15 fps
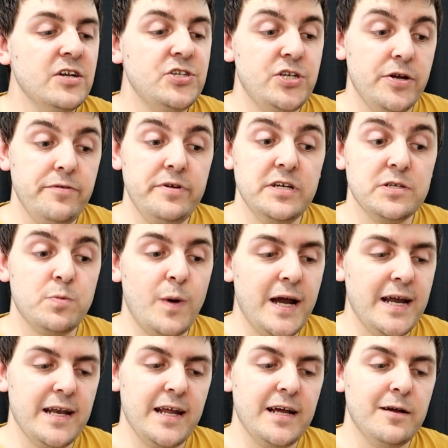Junior's
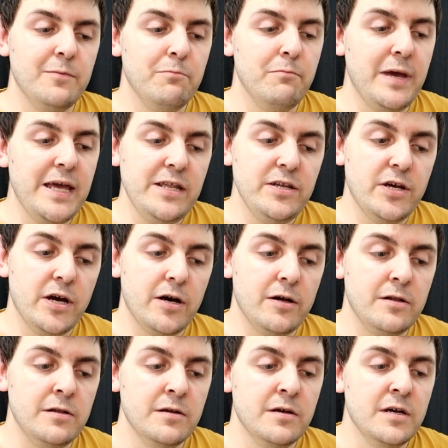Wailing, Mean
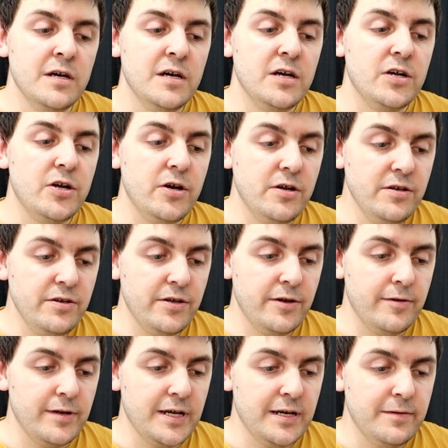Girl,
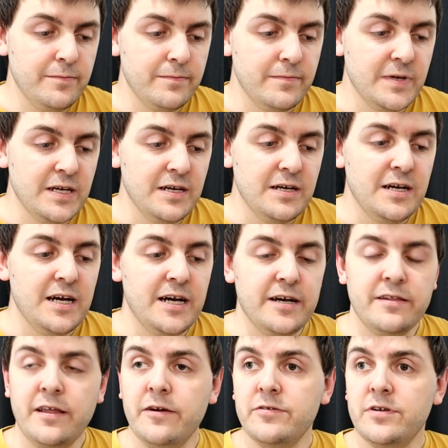Gurdendula,
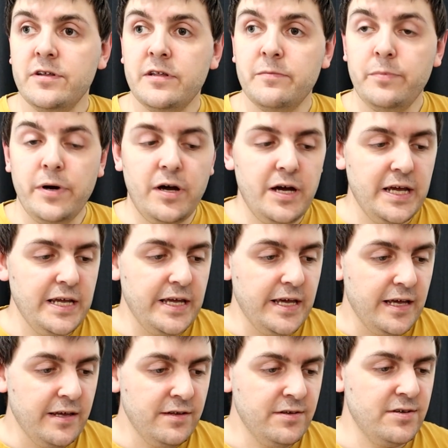those are the Pie
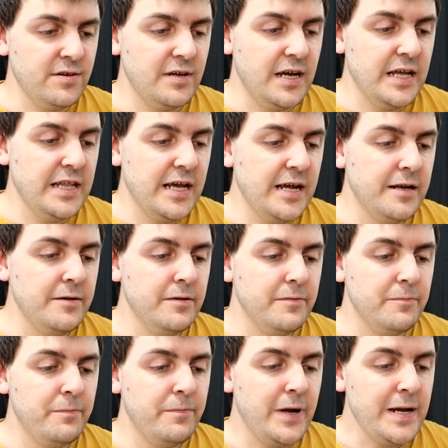years, and then
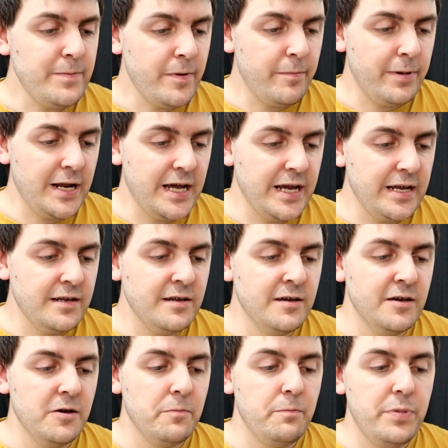Paper Plane,
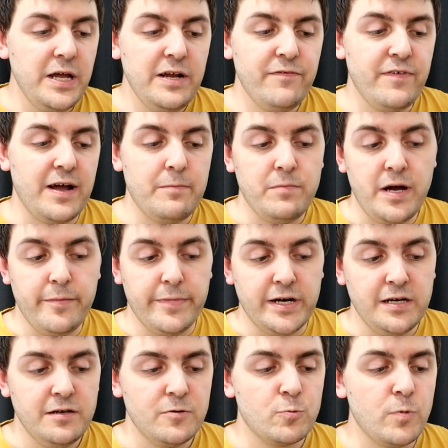Big Fat
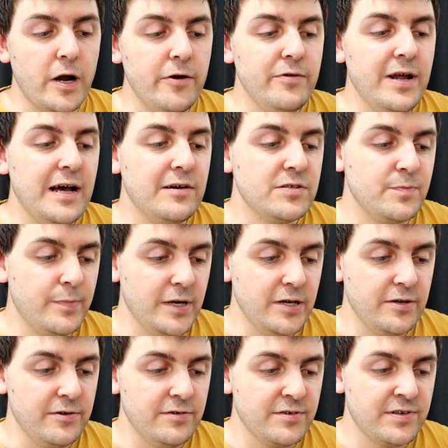Mama, Roadhouse
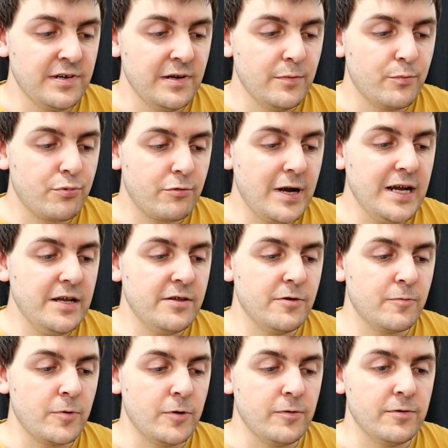Blues, Break
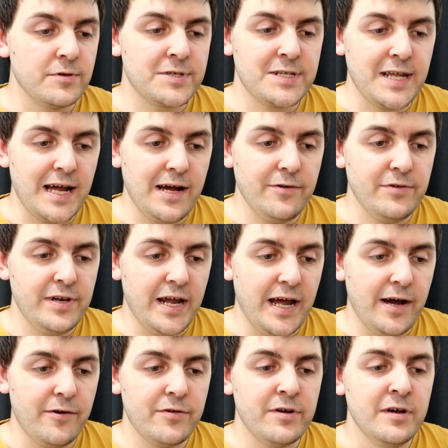the Rules, Down
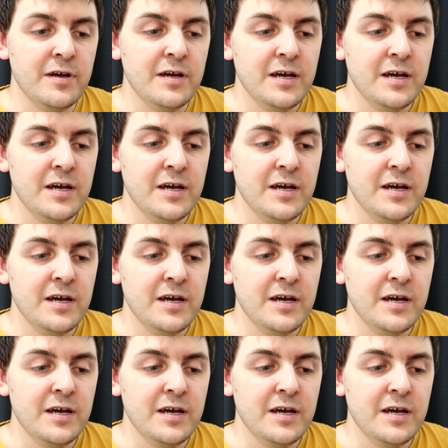Down,